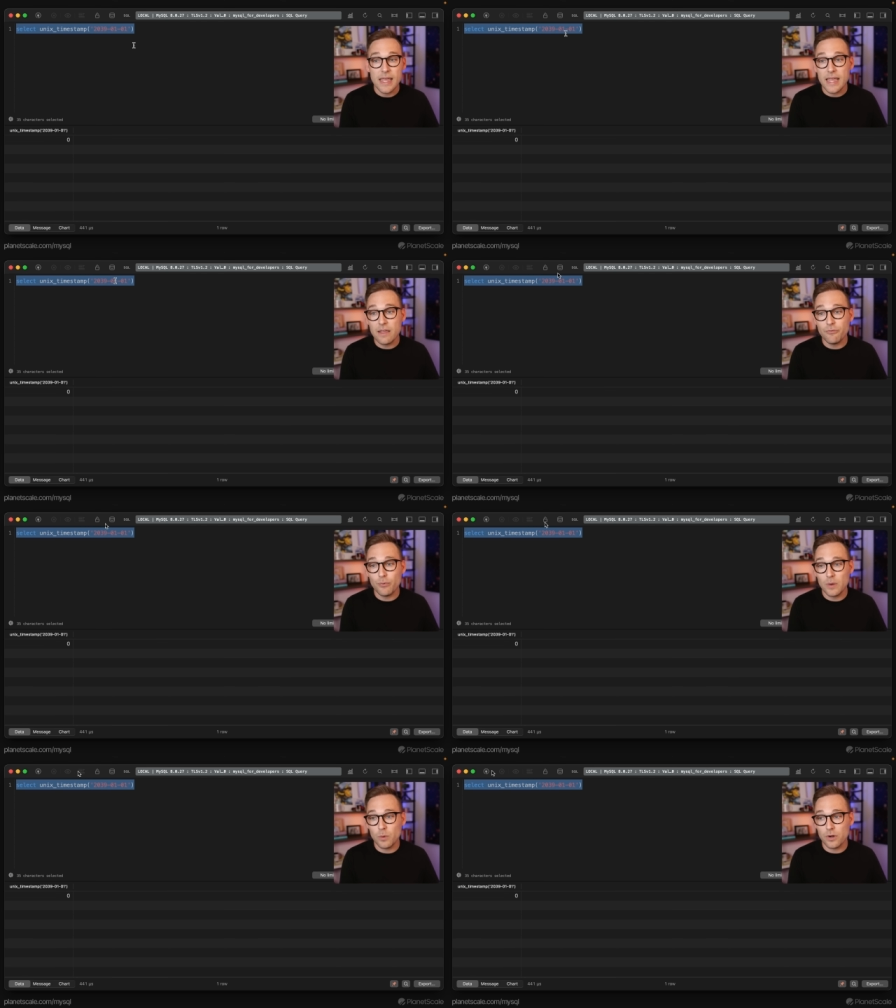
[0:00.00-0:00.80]
If
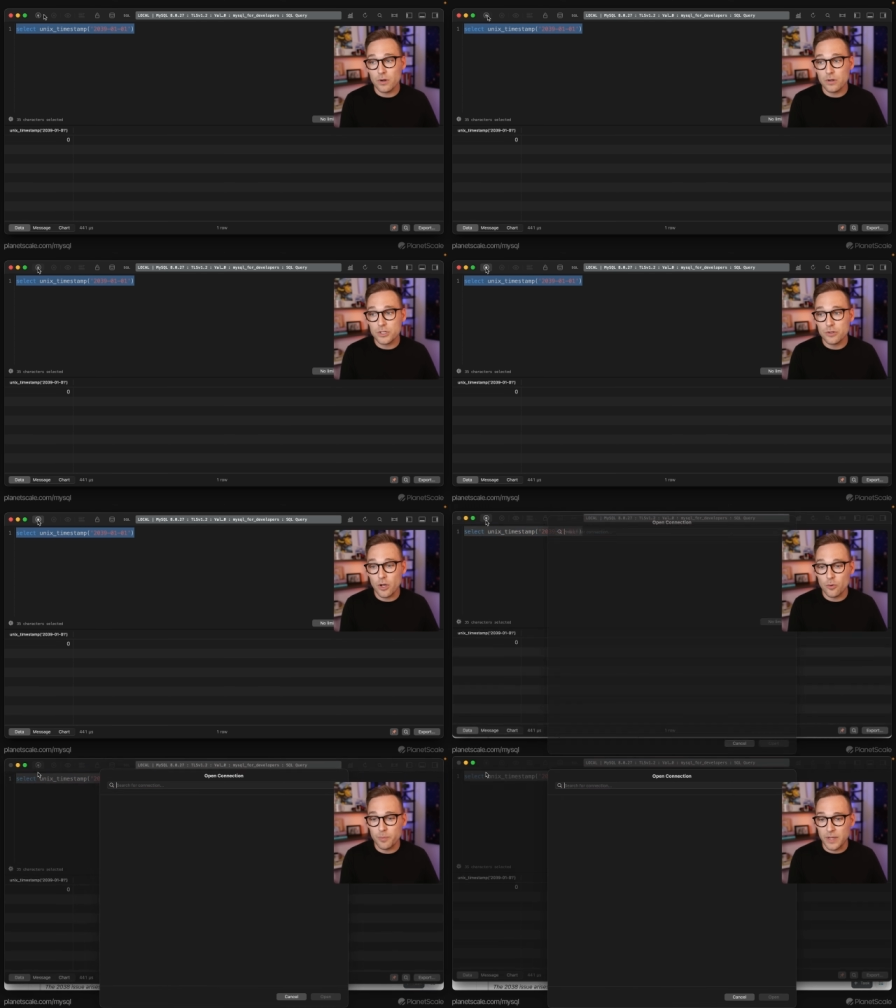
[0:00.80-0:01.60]
we were to
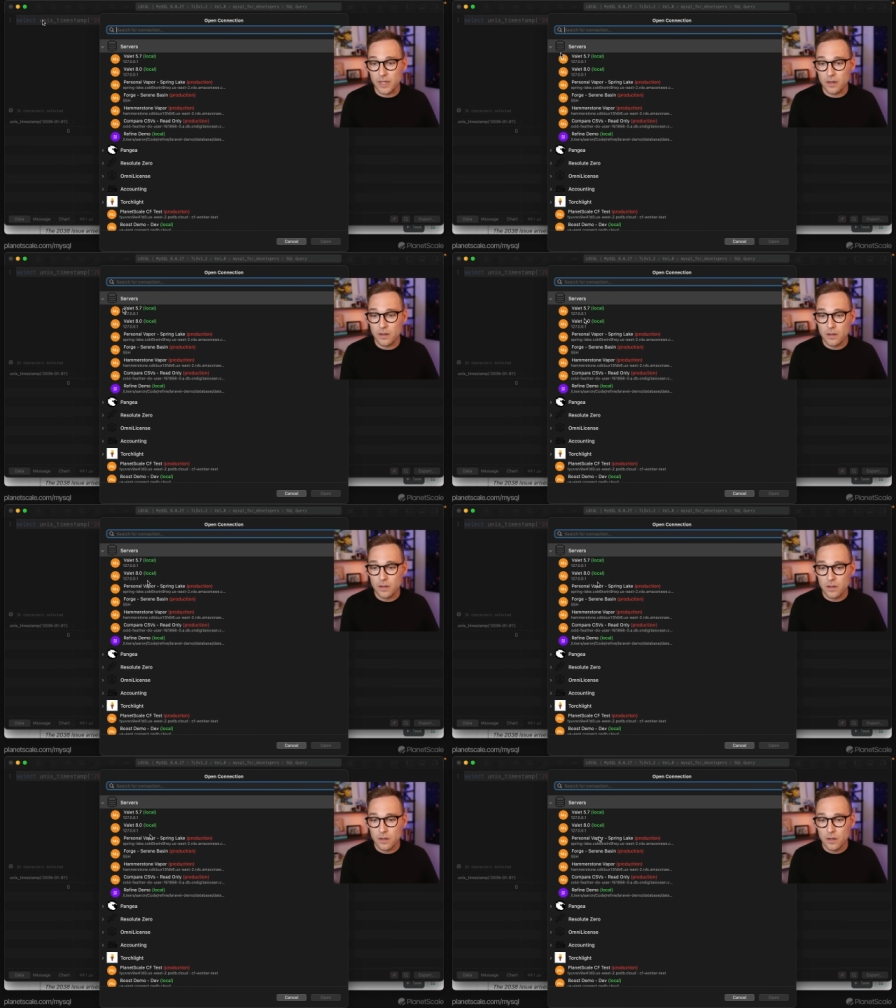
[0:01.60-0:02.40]
open
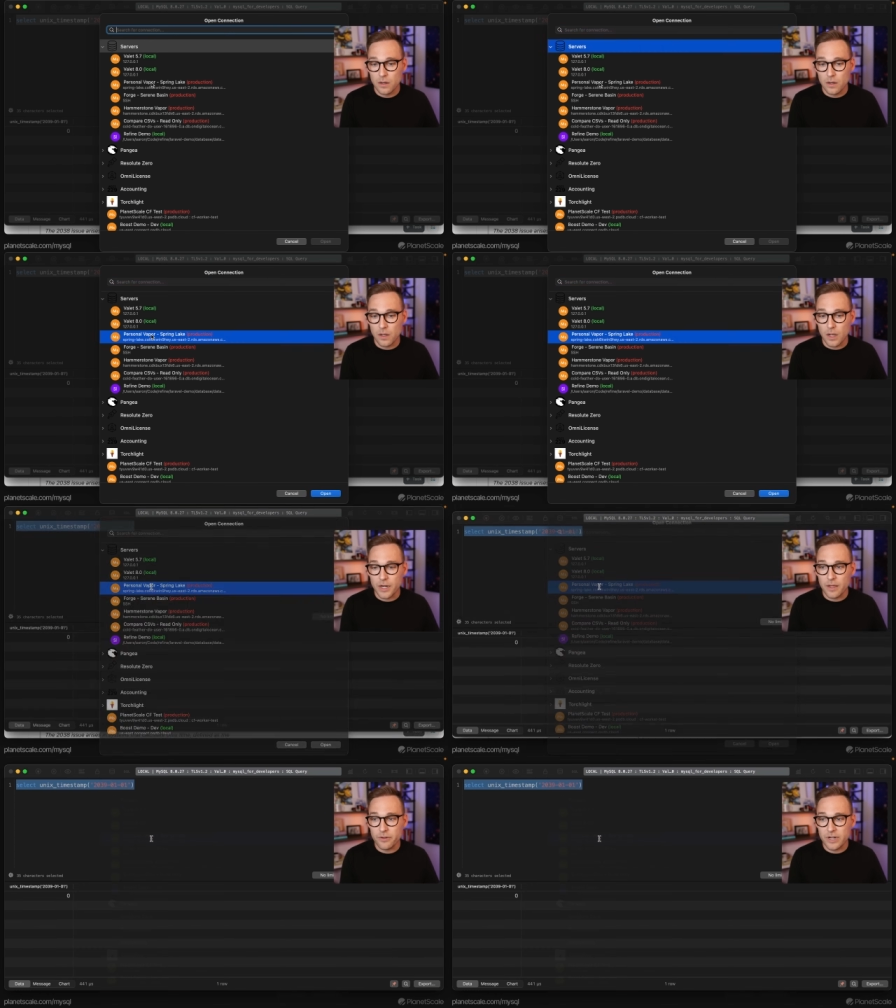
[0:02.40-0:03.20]

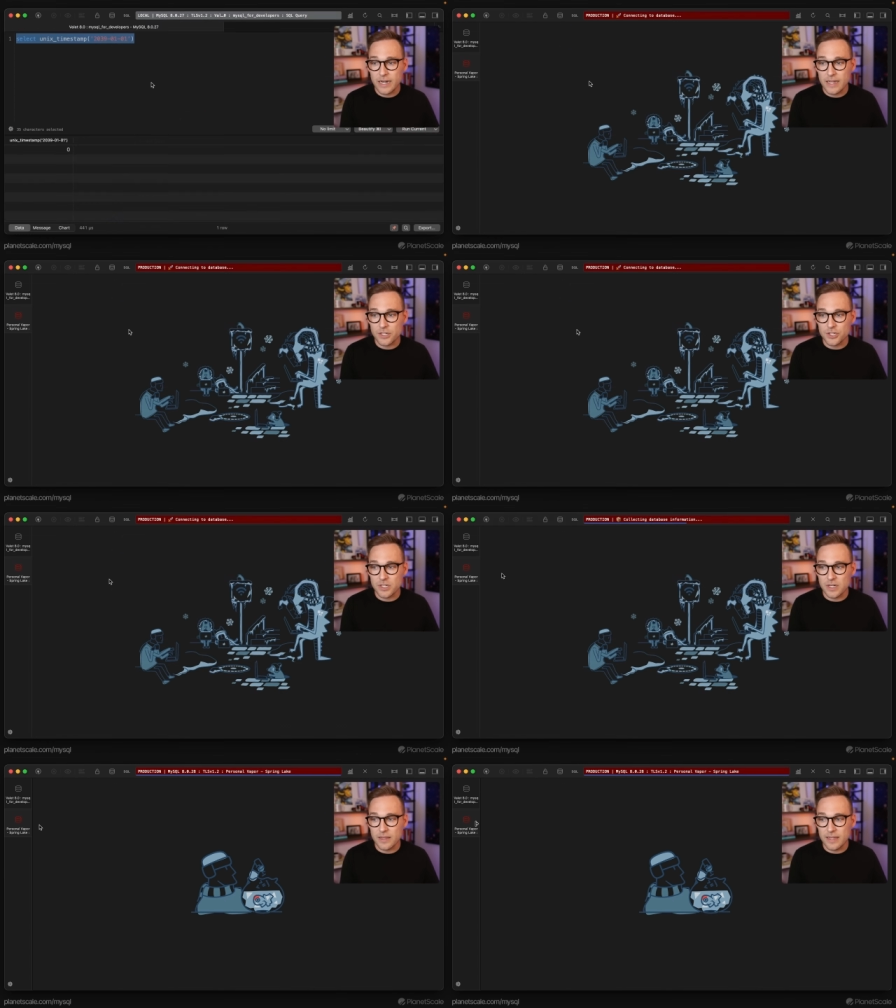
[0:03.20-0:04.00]
another
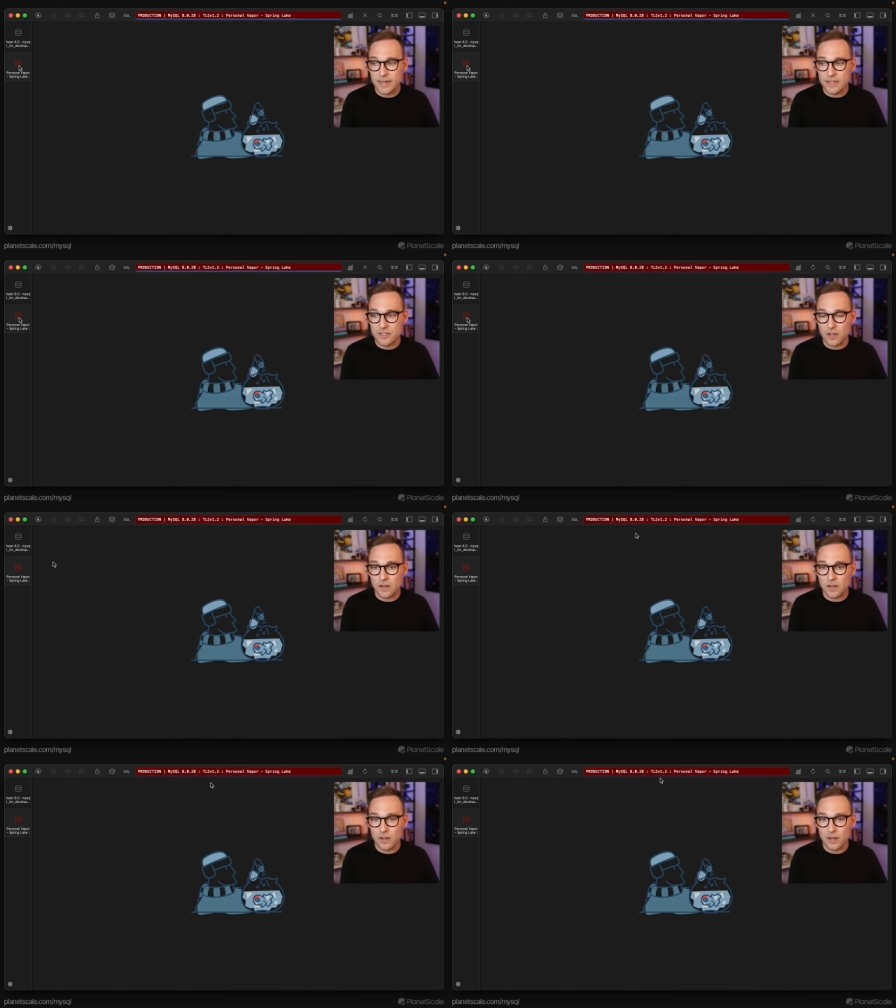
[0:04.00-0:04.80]
connection that is
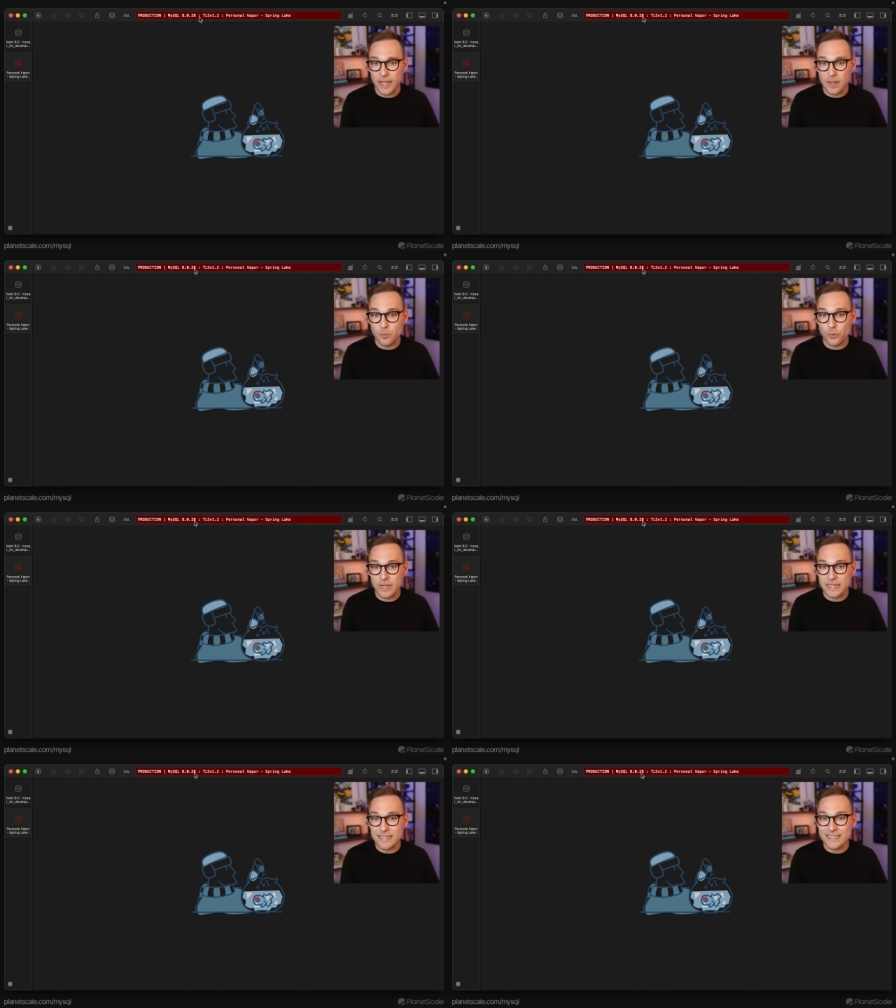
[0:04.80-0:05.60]
on
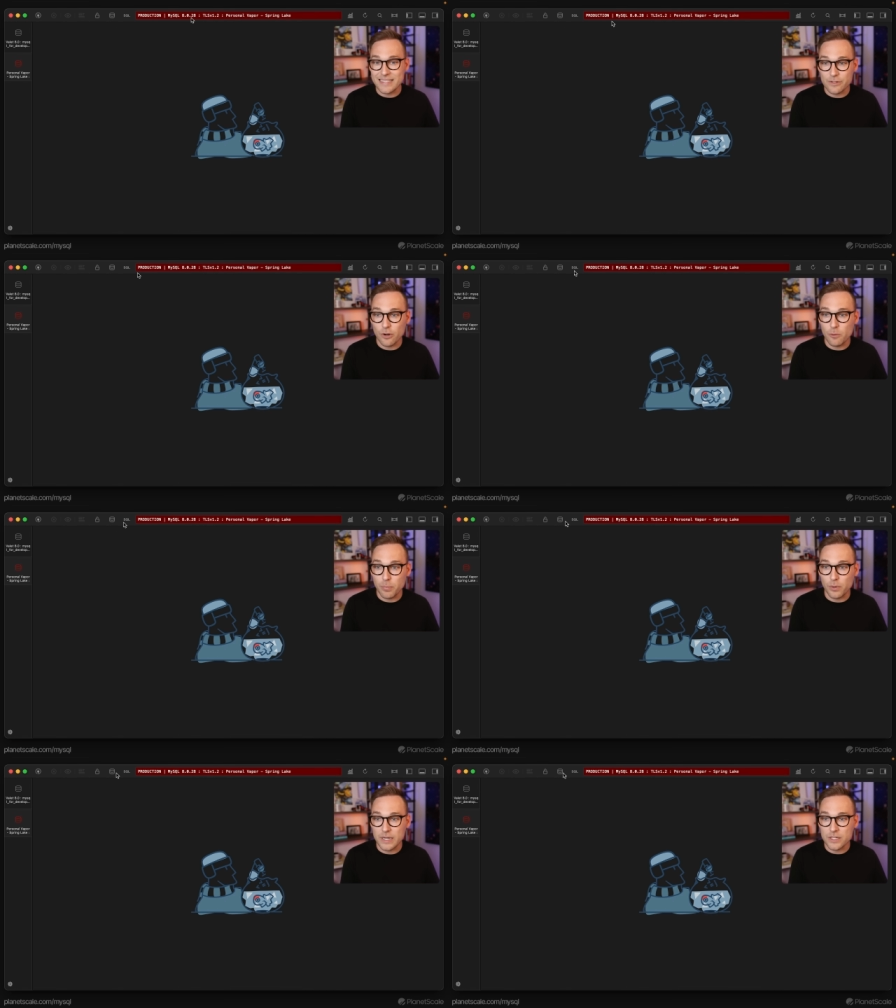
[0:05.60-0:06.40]

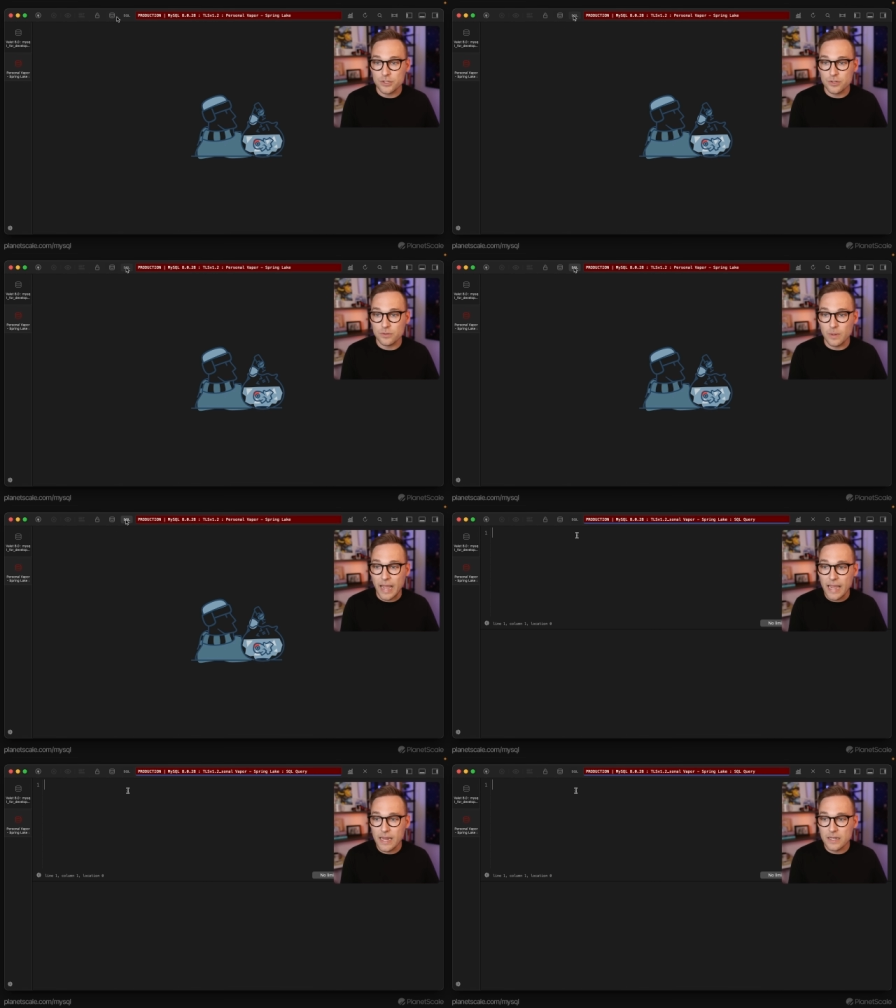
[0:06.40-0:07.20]

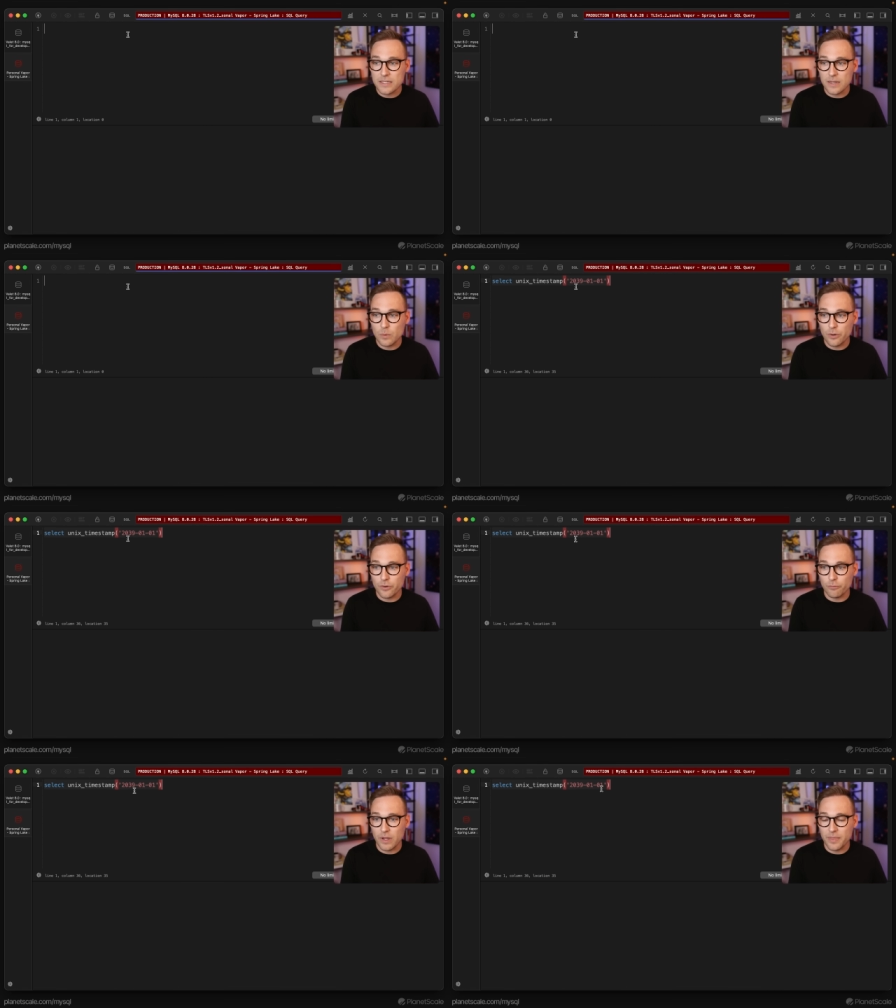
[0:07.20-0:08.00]
8.0.28 and we were
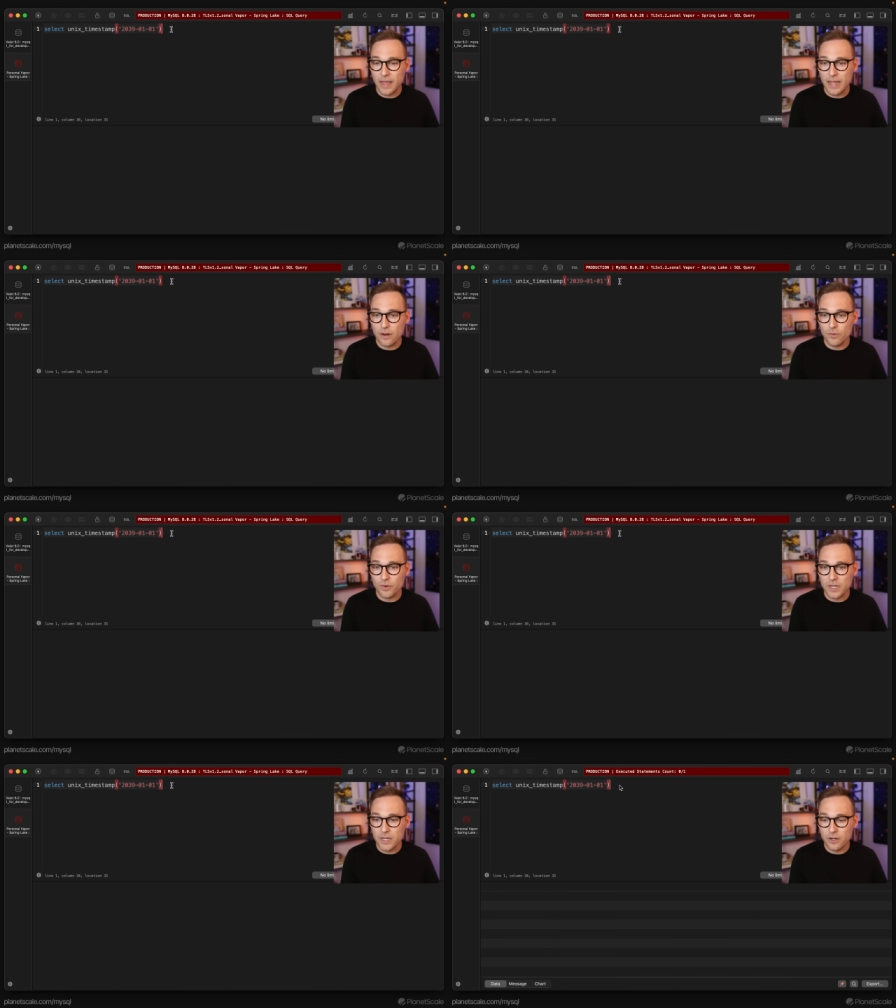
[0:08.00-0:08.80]
to run that over
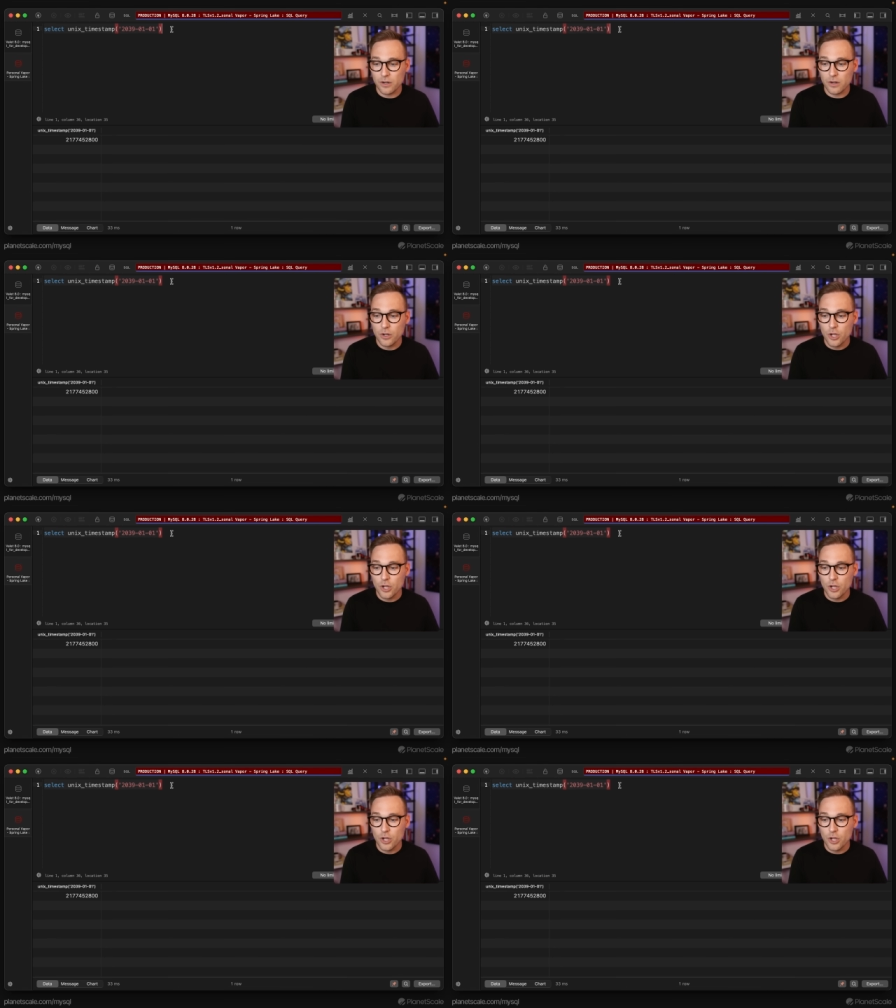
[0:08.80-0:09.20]
here,